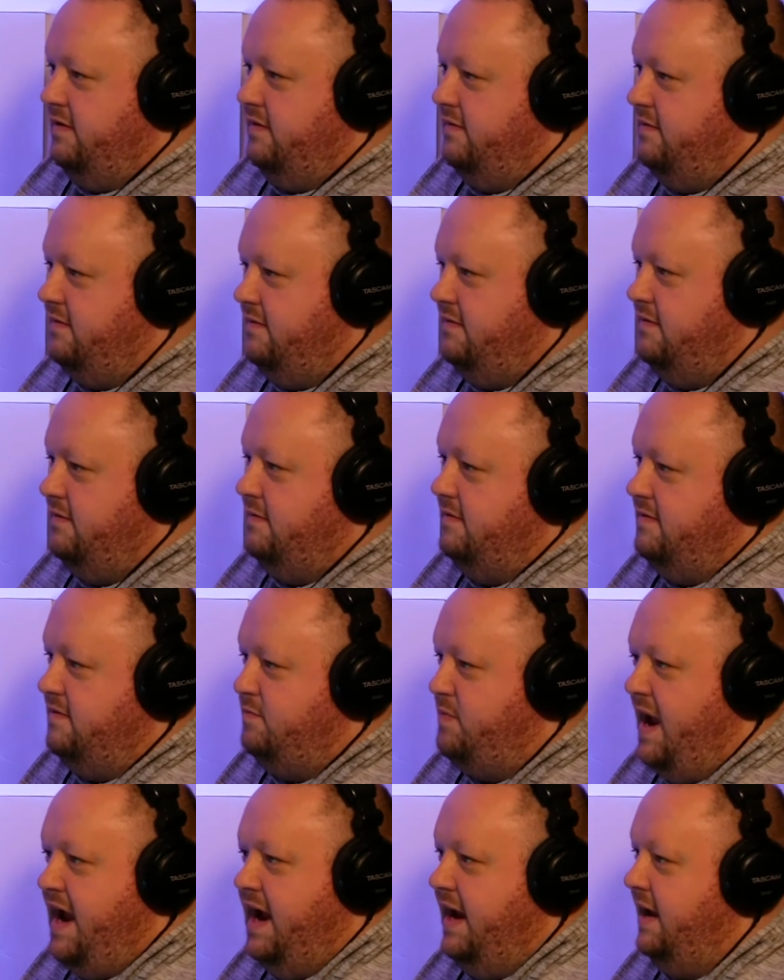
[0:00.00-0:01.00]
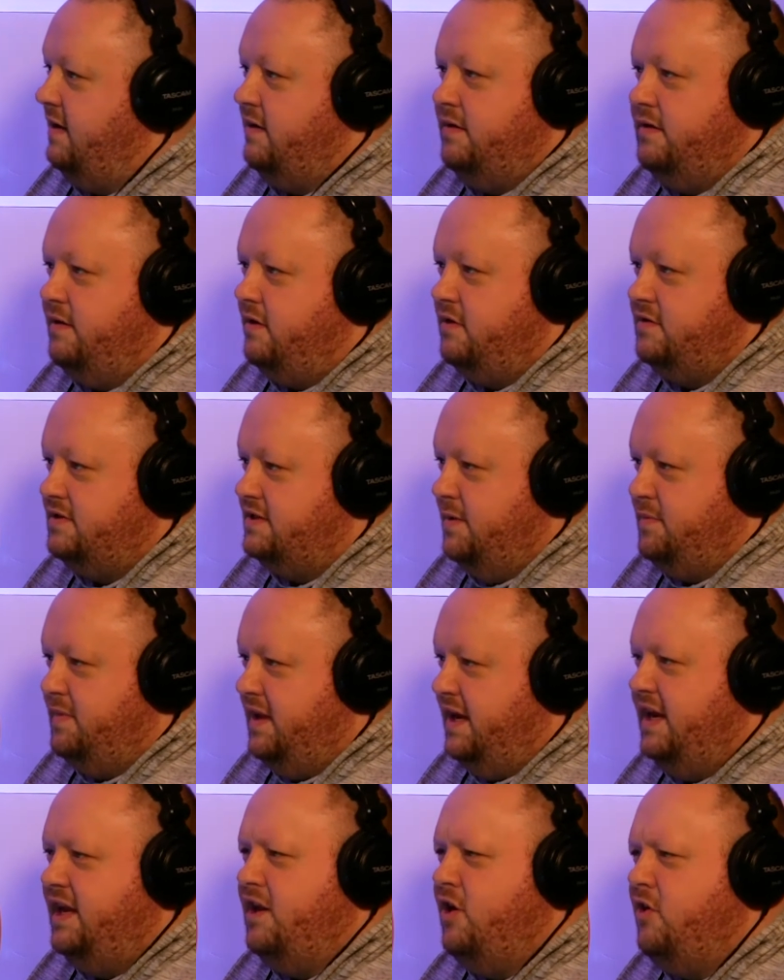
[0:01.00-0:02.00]
to Spain or
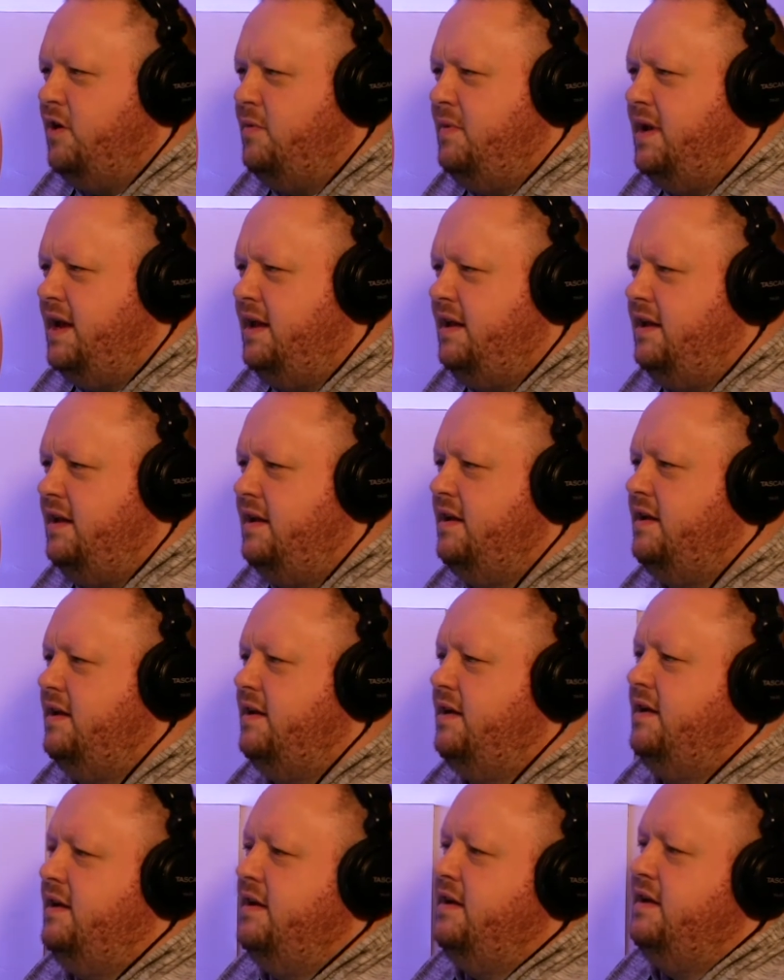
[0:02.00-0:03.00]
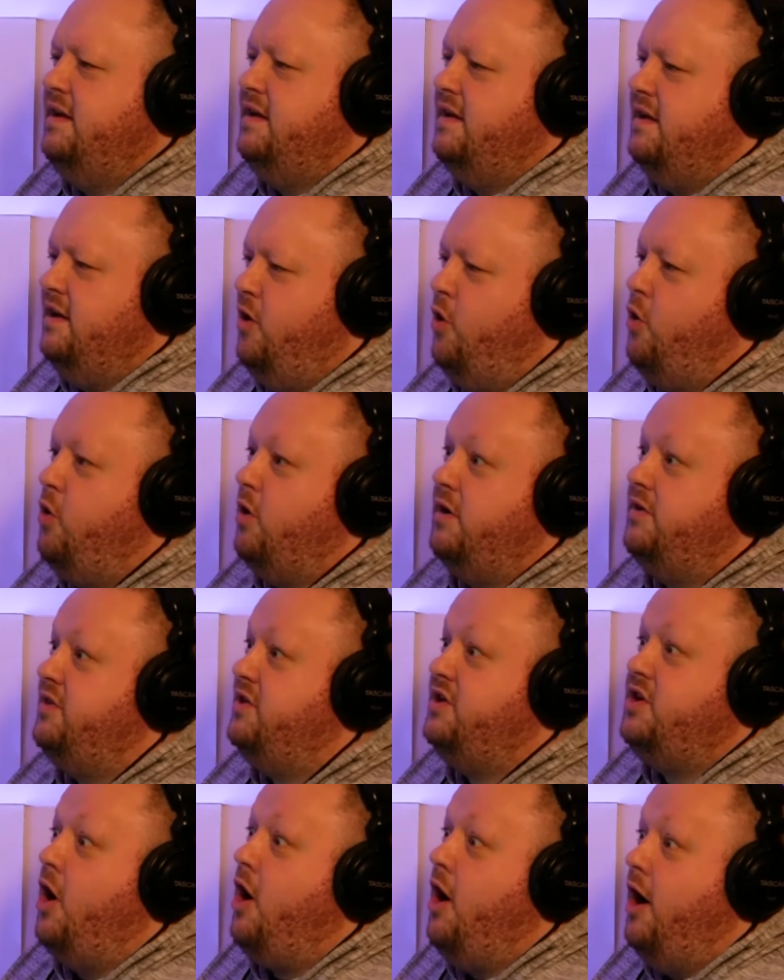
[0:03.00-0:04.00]
something, you know what I mean? Right. Or
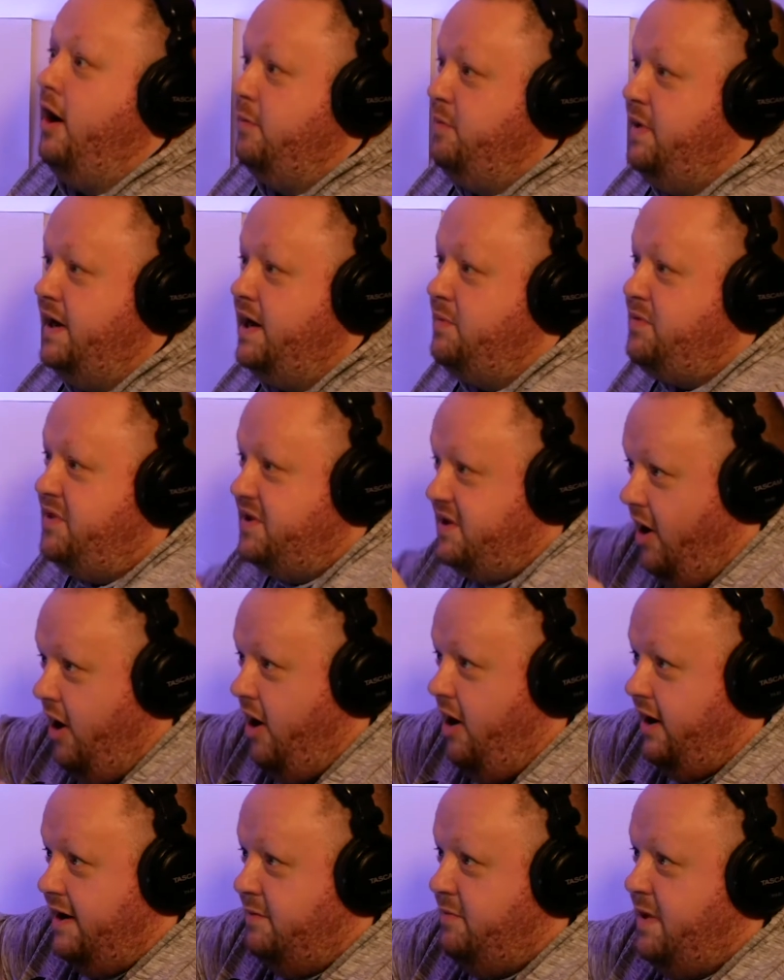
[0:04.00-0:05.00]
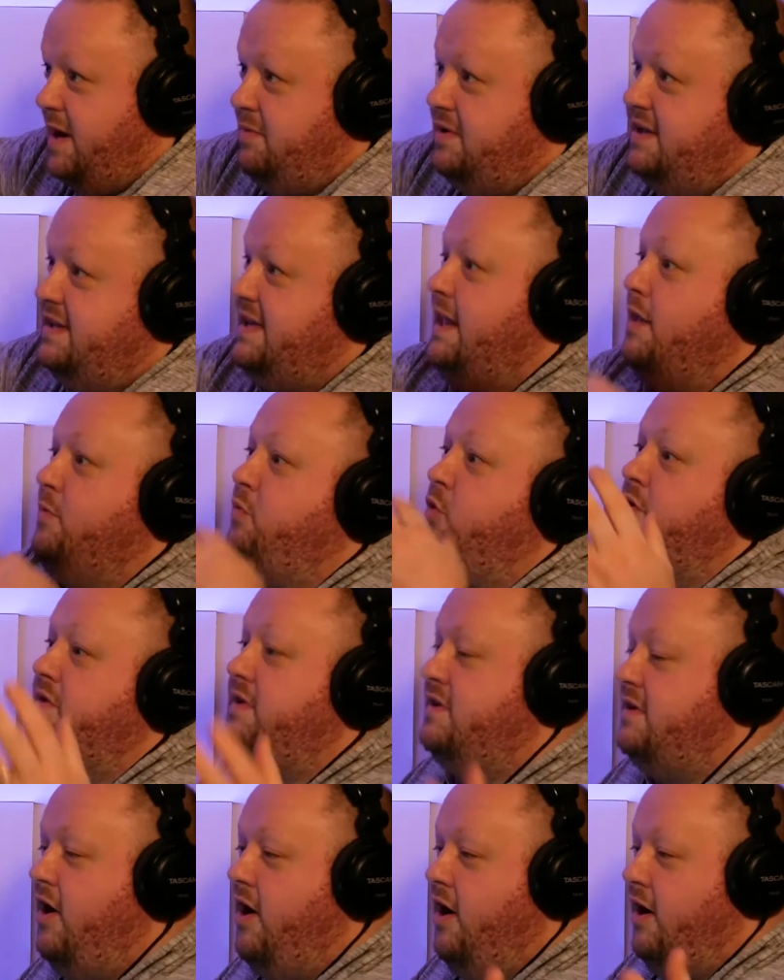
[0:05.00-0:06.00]
the dog, pick up the dog and be able to teleport
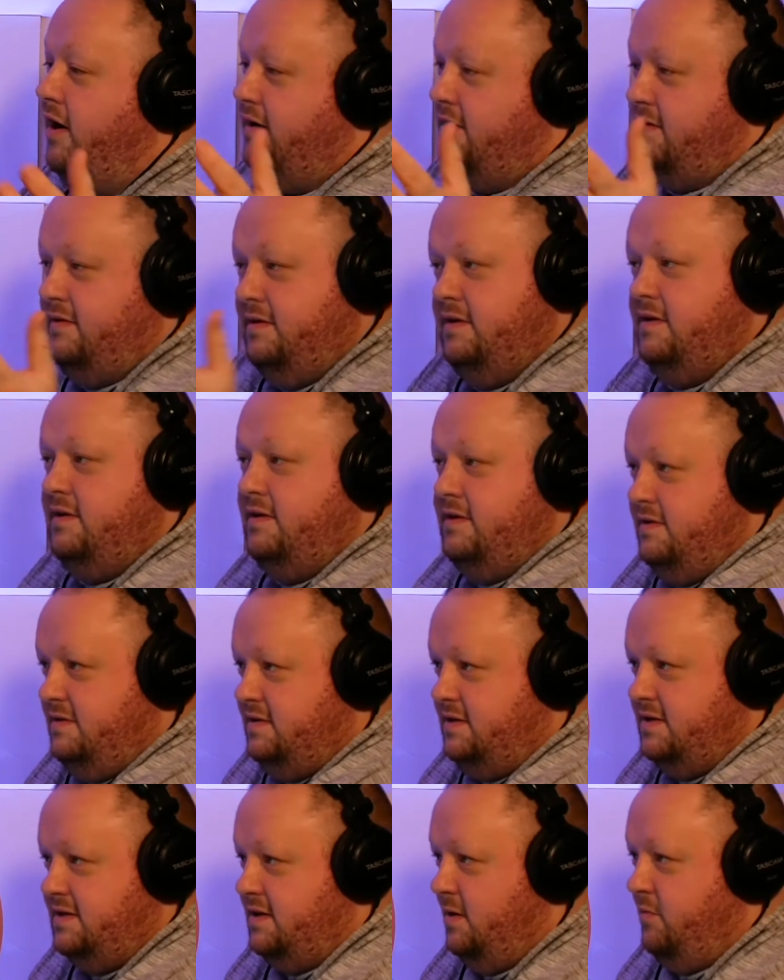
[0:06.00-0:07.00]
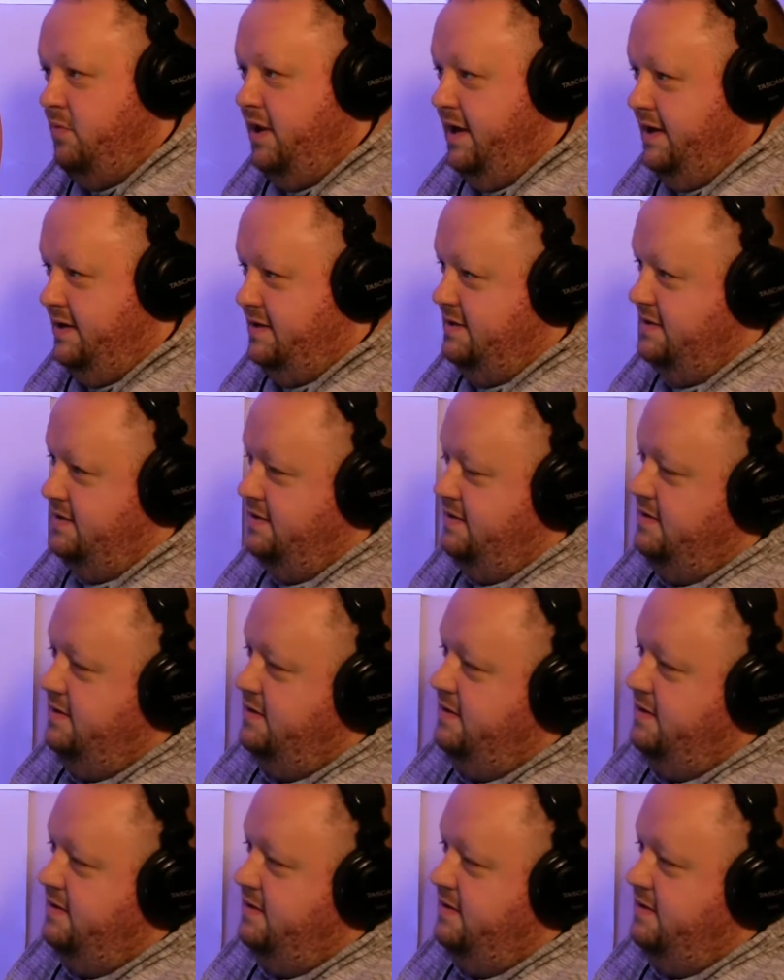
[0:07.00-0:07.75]
the dog to someplace.